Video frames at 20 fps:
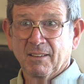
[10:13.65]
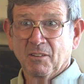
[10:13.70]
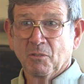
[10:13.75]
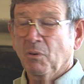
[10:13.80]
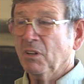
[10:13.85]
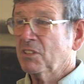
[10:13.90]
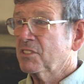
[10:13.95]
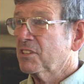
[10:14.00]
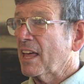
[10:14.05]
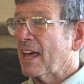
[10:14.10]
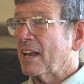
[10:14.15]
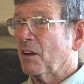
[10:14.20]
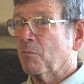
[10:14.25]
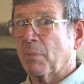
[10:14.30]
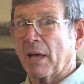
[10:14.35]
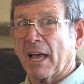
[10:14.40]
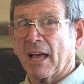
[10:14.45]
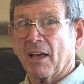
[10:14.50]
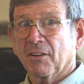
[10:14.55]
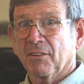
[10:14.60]
What's that
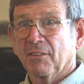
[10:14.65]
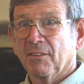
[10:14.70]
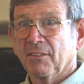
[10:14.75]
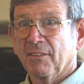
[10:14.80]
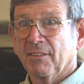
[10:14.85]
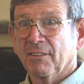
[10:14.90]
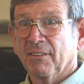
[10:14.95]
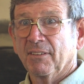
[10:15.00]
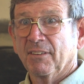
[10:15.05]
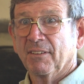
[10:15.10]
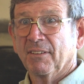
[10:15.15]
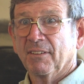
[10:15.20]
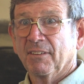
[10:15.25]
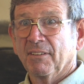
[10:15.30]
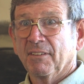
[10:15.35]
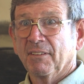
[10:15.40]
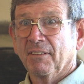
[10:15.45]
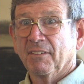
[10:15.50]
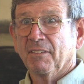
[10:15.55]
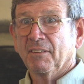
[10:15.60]
about?
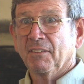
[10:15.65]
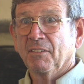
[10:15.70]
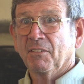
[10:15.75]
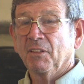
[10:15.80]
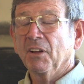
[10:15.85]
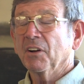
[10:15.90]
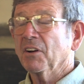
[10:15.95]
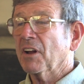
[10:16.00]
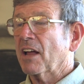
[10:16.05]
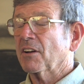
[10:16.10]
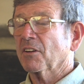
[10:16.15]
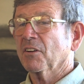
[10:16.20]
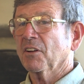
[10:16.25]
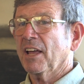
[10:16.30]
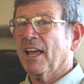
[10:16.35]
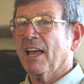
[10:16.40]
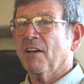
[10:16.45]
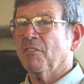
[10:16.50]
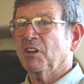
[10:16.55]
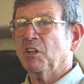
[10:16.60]
They're not going to
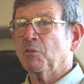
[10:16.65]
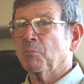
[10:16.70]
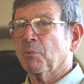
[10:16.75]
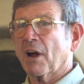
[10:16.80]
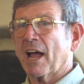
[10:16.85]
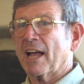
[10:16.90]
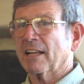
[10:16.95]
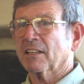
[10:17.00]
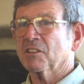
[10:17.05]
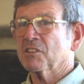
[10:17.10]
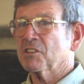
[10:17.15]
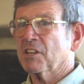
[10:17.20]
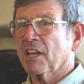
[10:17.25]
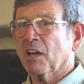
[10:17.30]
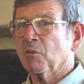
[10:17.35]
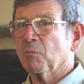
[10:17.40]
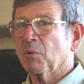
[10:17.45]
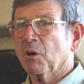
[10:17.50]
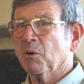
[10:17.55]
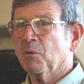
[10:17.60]
have any practice
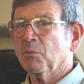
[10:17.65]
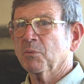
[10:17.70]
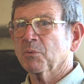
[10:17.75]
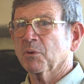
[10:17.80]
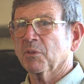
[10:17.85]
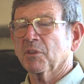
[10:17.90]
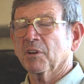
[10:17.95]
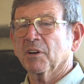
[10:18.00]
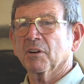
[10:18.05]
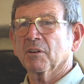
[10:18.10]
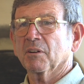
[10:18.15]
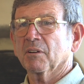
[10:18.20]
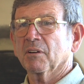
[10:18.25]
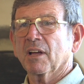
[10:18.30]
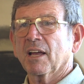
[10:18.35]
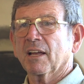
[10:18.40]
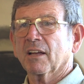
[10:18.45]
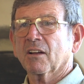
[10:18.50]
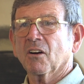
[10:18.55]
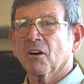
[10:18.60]
ammo for
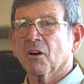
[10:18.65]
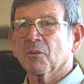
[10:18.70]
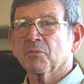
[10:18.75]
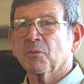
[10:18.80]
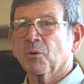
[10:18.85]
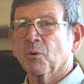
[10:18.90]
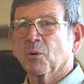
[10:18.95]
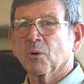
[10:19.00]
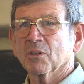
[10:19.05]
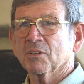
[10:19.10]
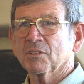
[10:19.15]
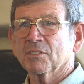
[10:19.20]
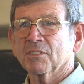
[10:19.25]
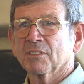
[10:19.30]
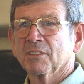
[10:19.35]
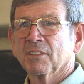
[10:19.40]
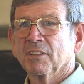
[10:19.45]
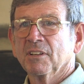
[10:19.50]
their Car 4s